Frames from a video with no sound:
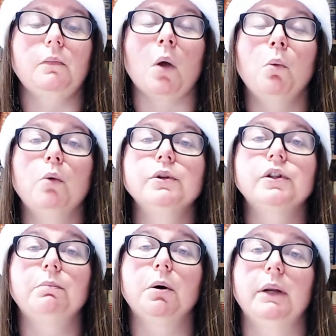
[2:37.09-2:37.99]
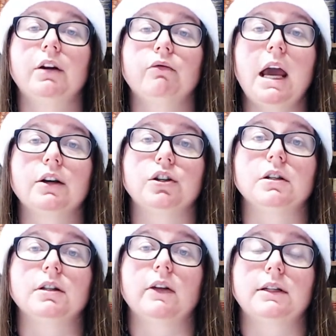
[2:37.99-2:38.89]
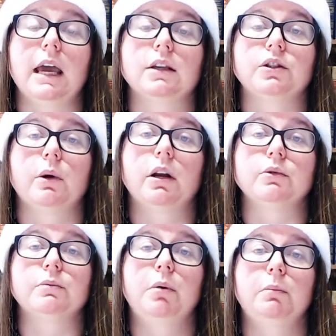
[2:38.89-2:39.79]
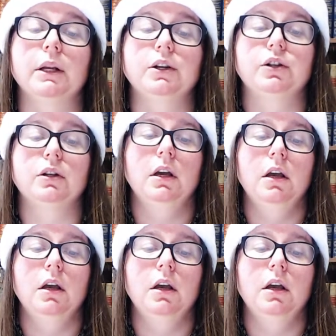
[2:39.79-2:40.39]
What was the public reaction to the text when it was published?